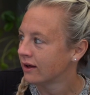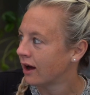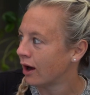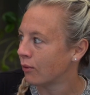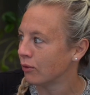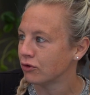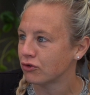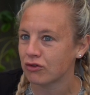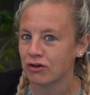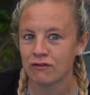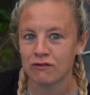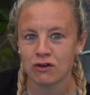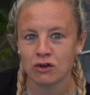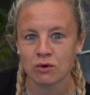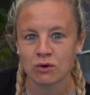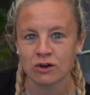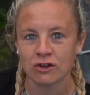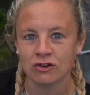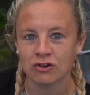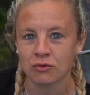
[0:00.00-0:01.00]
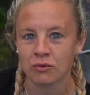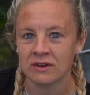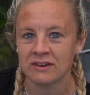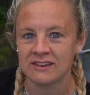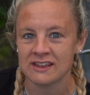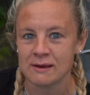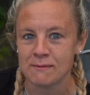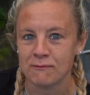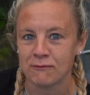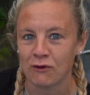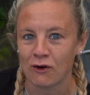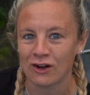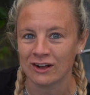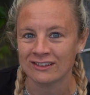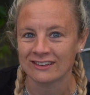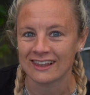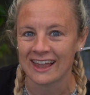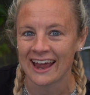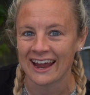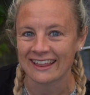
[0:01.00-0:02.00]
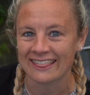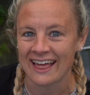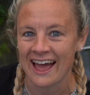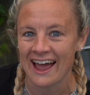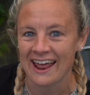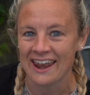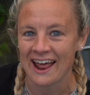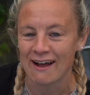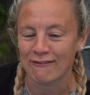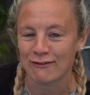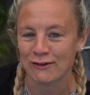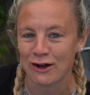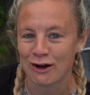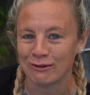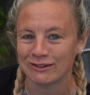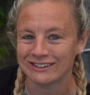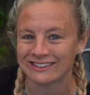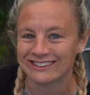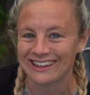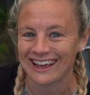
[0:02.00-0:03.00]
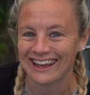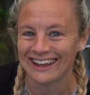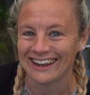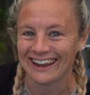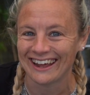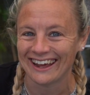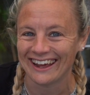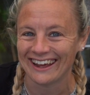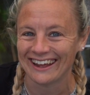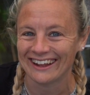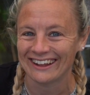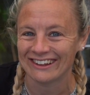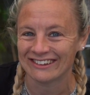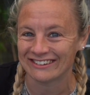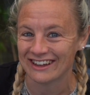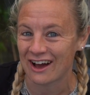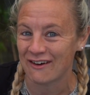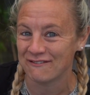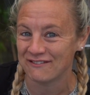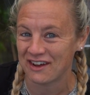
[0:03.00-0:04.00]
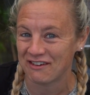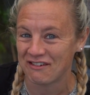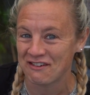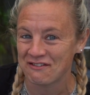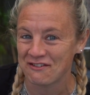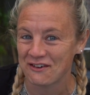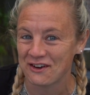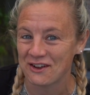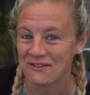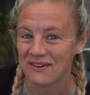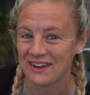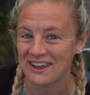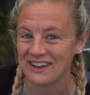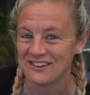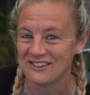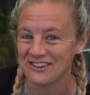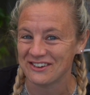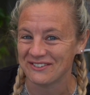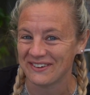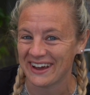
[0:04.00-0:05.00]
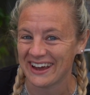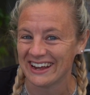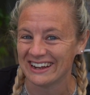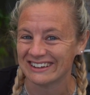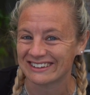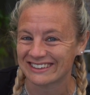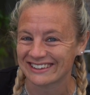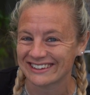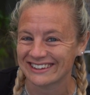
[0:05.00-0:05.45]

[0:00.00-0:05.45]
I wonder if you can do a deep voice like that and have a go at saying it. You sound very funny when you do it.